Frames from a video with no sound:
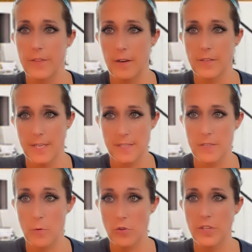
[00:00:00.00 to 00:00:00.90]
their
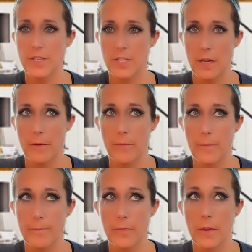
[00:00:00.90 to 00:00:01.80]
testimonies
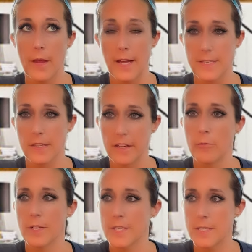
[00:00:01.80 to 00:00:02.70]
as a
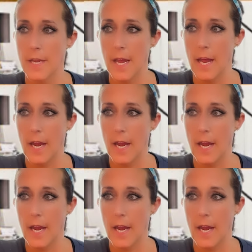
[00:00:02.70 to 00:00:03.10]
linguist.